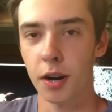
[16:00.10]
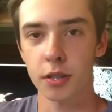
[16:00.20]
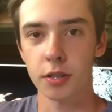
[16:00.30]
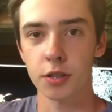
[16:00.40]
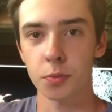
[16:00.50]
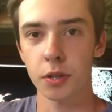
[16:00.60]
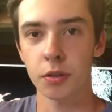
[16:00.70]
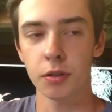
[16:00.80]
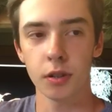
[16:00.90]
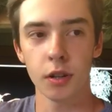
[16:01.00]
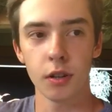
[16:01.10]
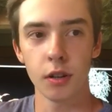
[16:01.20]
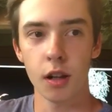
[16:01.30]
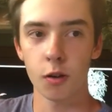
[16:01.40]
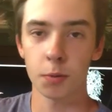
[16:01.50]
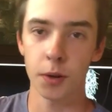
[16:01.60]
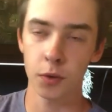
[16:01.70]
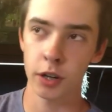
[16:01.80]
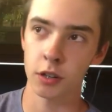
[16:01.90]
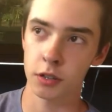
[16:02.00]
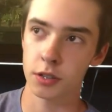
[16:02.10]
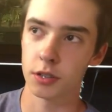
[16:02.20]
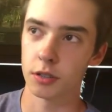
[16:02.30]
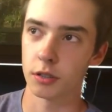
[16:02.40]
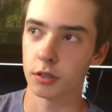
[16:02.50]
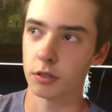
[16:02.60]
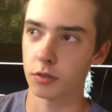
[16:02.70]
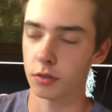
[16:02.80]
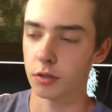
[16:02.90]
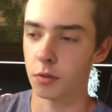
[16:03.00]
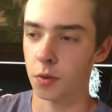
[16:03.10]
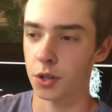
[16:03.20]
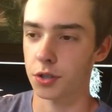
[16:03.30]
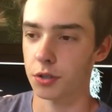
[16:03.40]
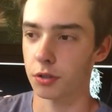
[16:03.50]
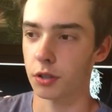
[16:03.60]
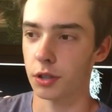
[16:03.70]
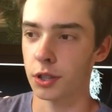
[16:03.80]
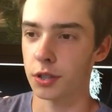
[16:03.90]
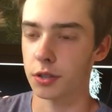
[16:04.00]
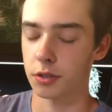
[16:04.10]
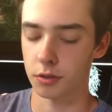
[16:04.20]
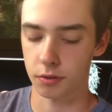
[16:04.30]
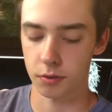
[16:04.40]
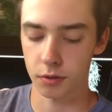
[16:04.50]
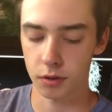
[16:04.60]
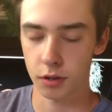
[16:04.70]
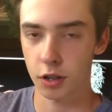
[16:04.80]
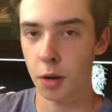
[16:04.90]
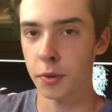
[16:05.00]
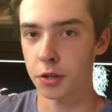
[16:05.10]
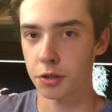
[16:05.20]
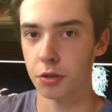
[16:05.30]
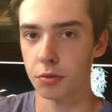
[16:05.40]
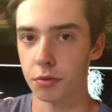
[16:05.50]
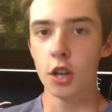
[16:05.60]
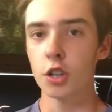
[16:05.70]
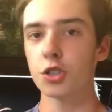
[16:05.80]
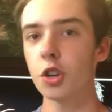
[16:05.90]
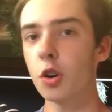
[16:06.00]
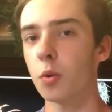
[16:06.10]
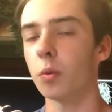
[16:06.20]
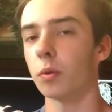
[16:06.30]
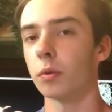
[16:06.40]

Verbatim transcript: boxes as well, along with my red which is coming soon. So,